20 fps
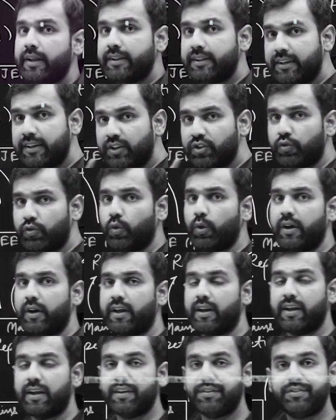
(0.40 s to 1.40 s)
at these four
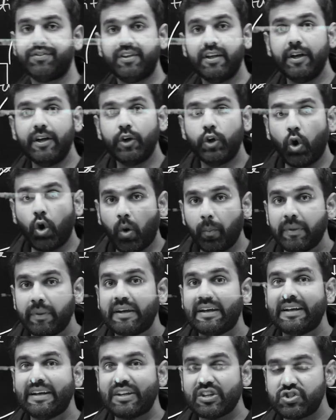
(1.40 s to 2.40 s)
areas, they
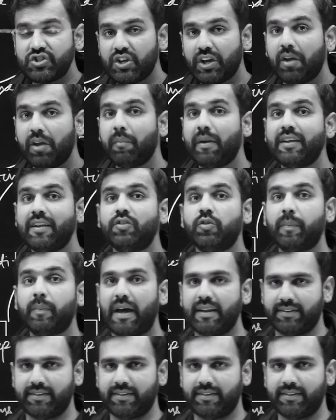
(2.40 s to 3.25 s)
dominate JEE mains math